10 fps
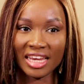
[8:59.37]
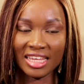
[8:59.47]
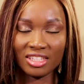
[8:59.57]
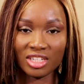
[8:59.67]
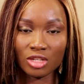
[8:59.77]

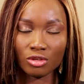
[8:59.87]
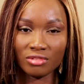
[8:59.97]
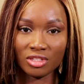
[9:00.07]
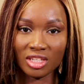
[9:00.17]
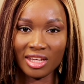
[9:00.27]
There is a chance
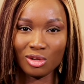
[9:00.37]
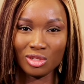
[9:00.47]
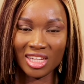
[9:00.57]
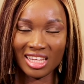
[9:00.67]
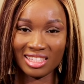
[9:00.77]
of the skin
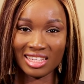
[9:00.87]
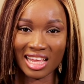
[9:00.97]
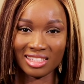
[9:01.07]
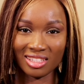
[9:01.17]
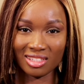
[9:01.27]
losing its
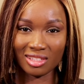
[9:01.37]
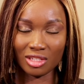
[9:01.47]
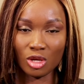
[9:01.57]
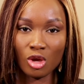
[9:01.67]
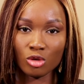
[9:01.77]
elasticity.